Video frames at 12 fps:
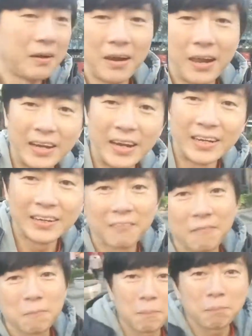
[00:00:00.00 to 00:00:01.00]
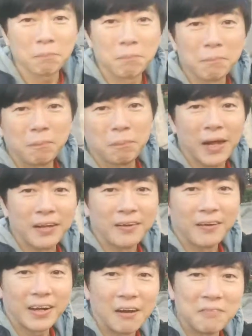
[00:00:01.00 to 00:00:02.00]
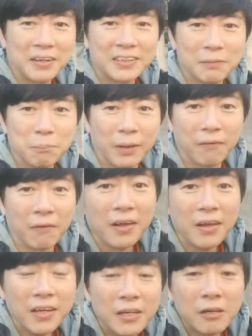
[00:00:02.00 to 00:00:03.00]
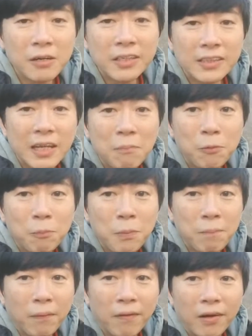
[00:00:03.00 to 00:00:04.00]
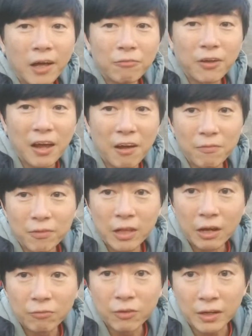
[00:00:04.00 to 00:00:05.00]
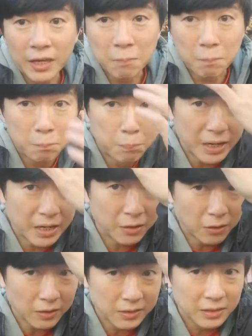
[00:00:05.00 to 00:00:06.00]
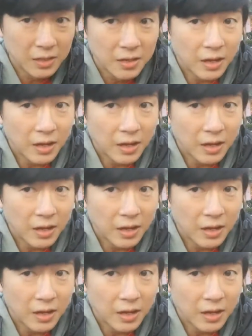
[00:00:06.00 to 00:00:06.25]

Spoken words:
Another pet dog coming is a big one. You know, Istanbul people love to keep big dogs.